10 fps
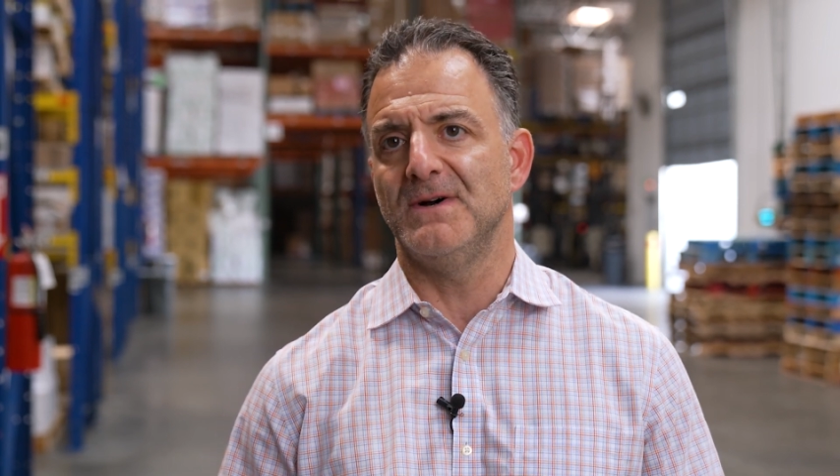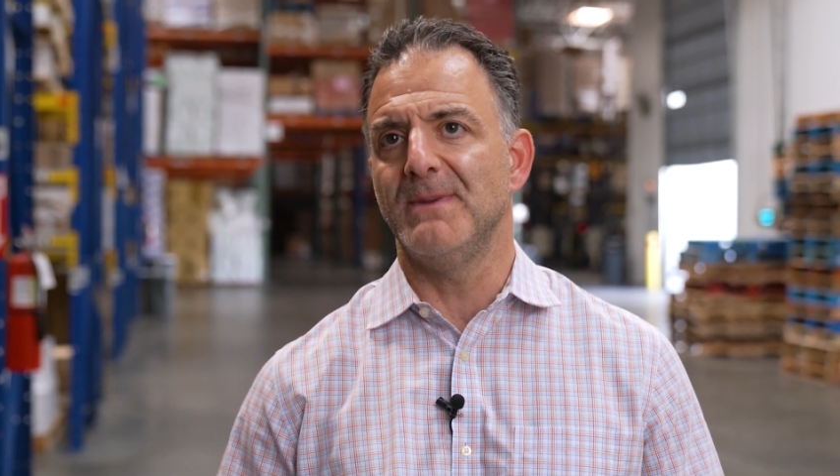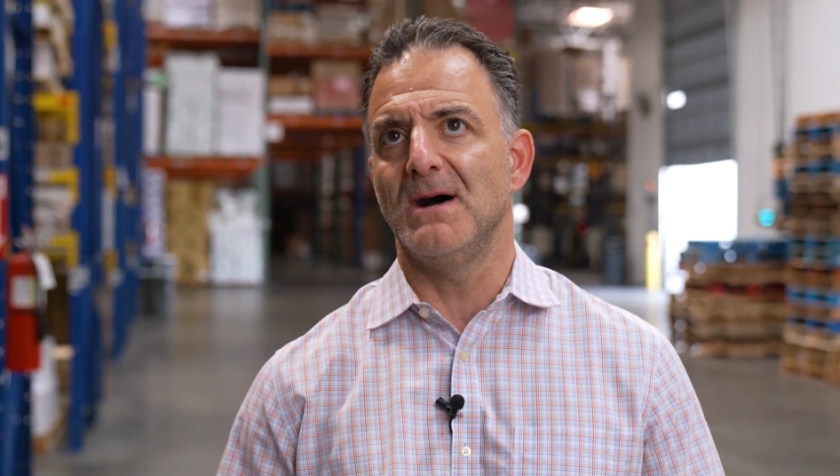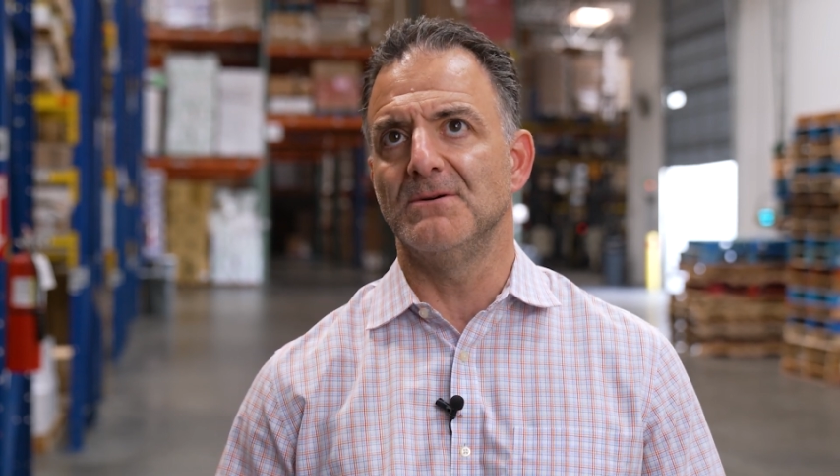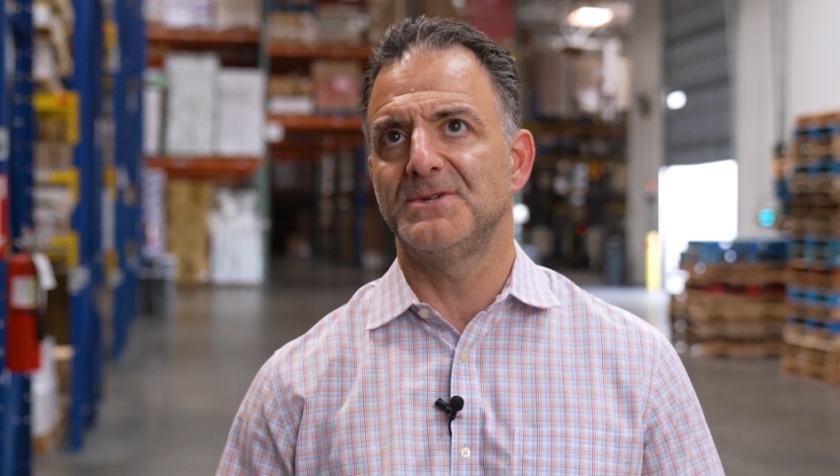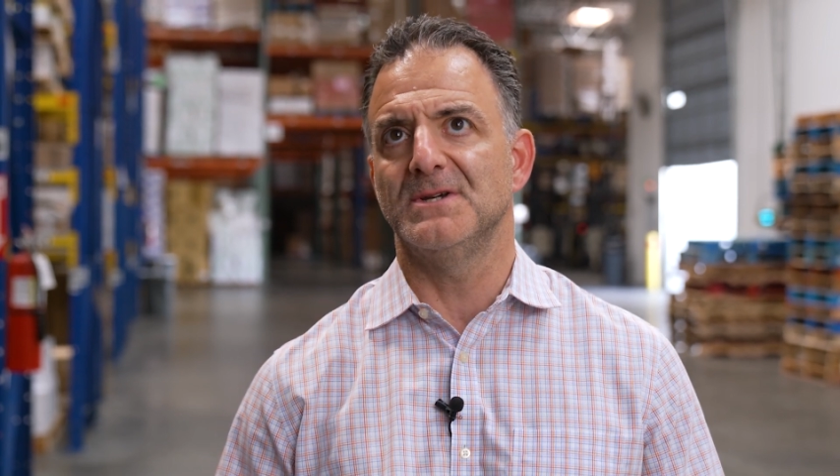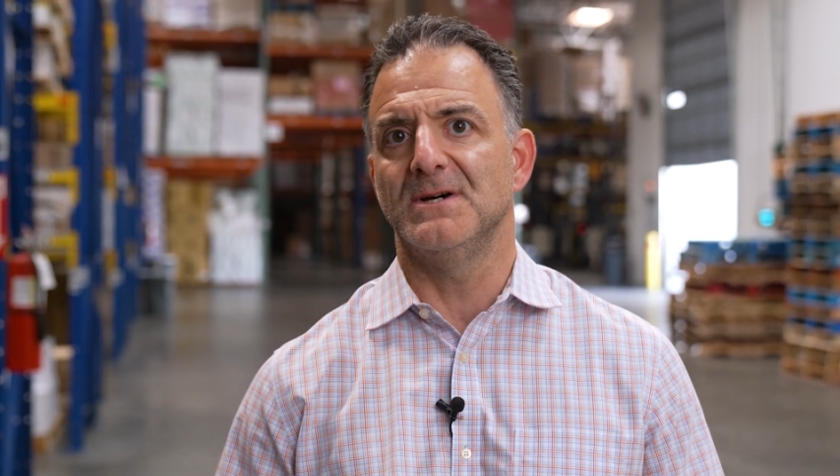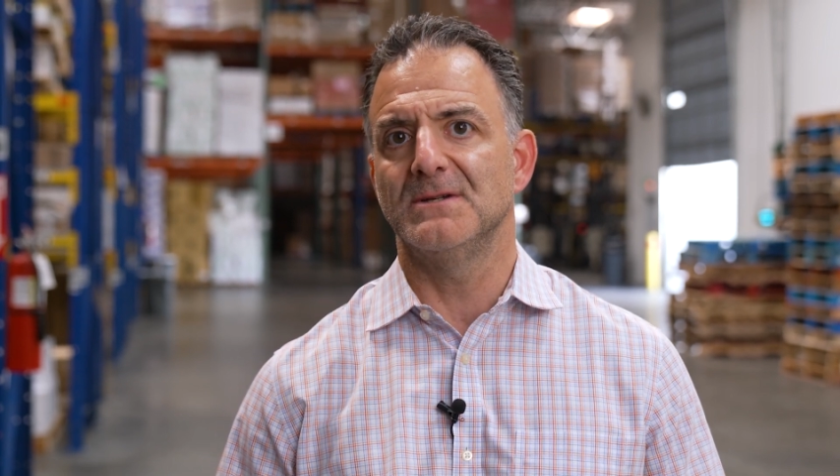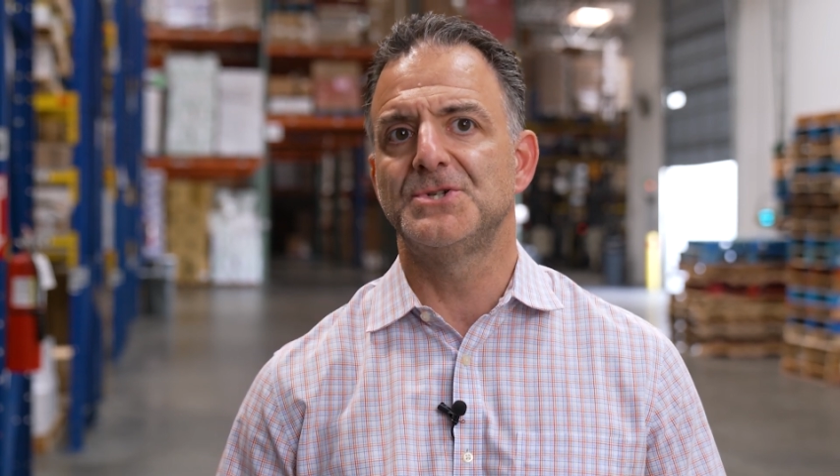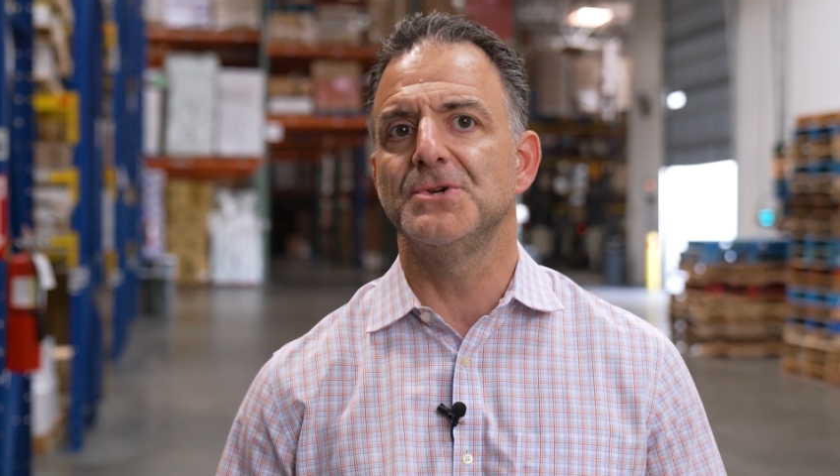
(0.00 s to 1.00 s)
about
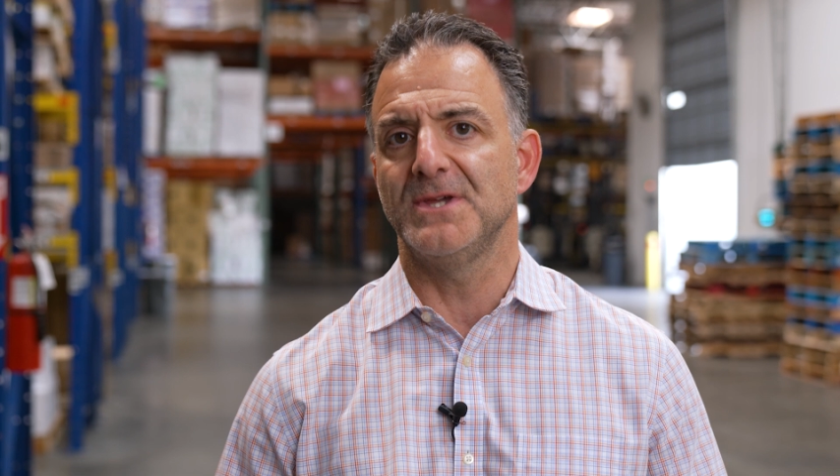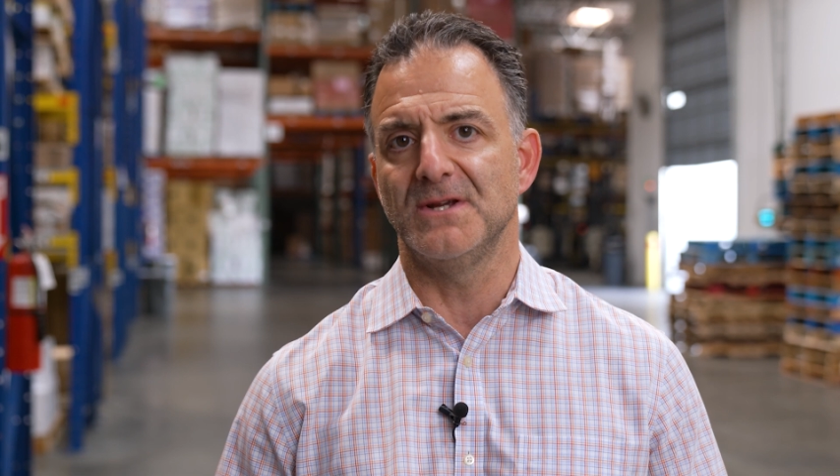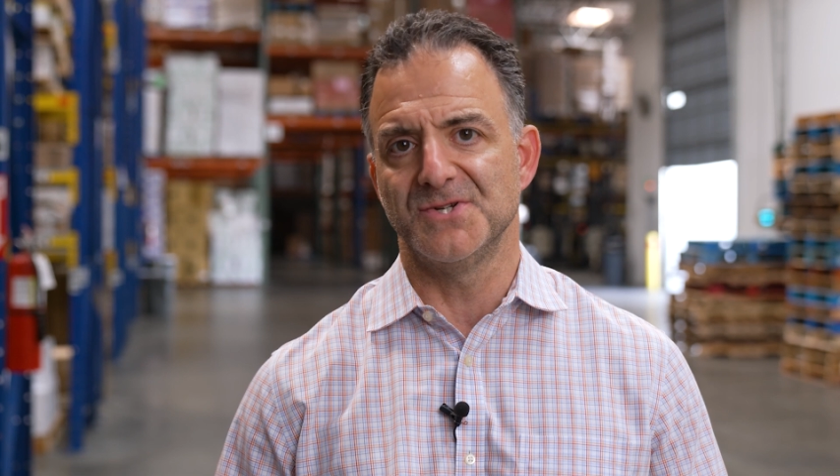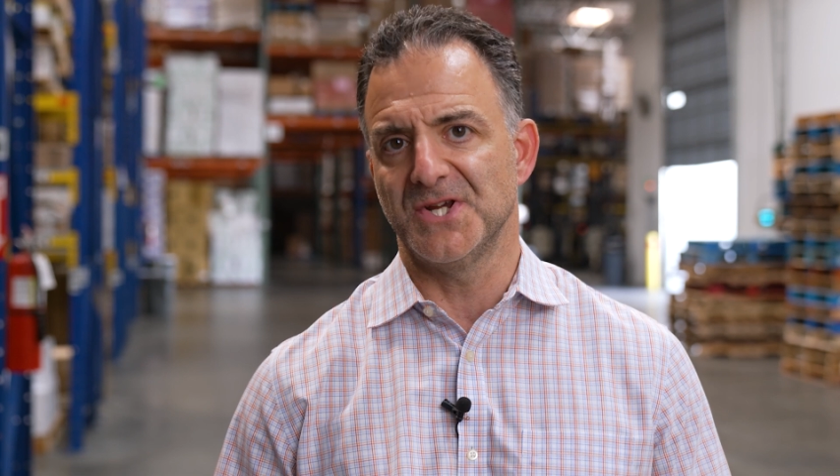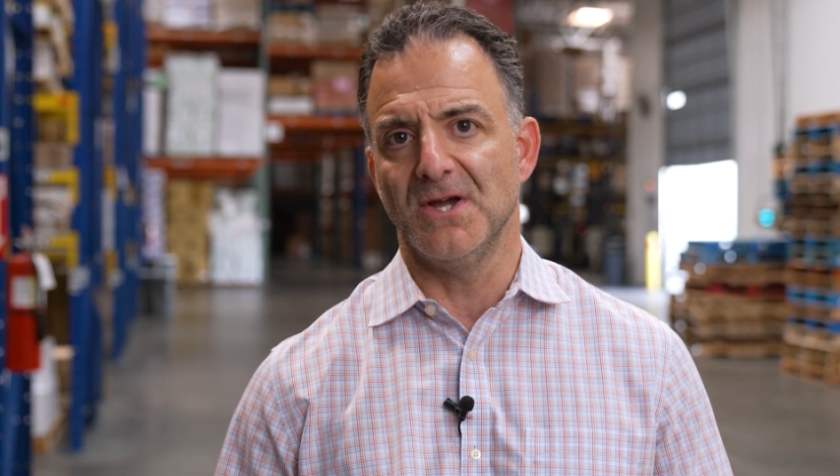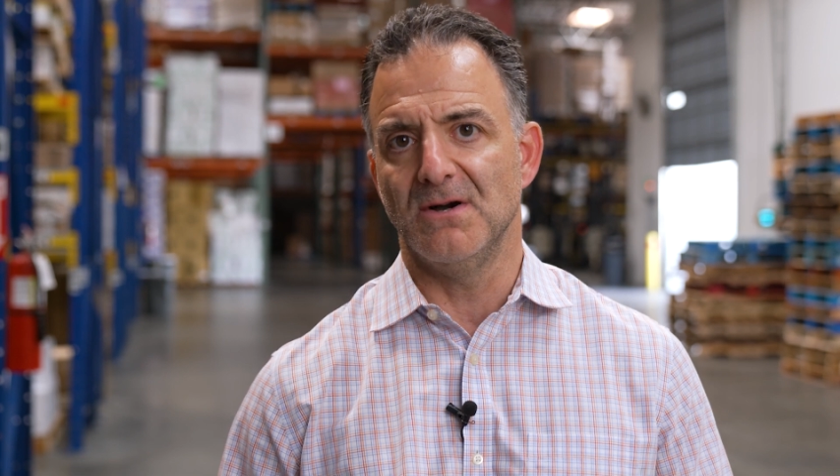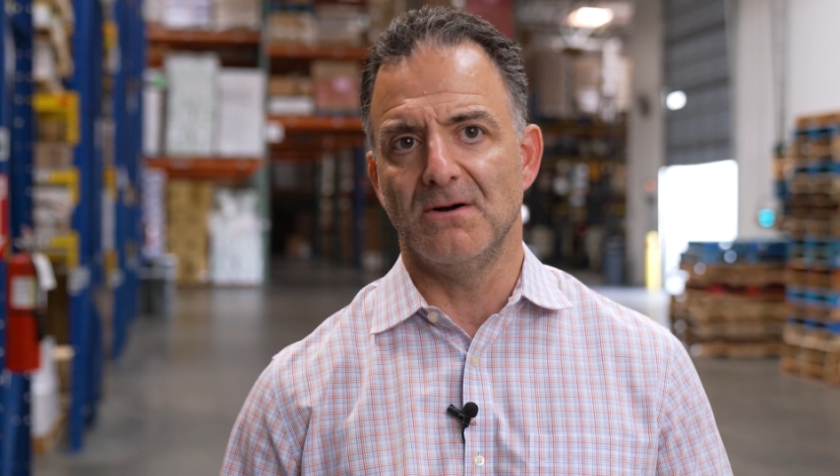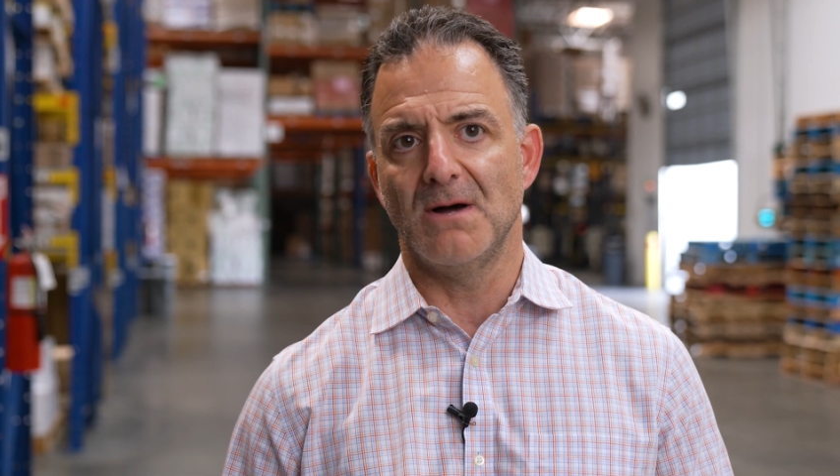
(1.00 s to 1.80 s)
2 years ago.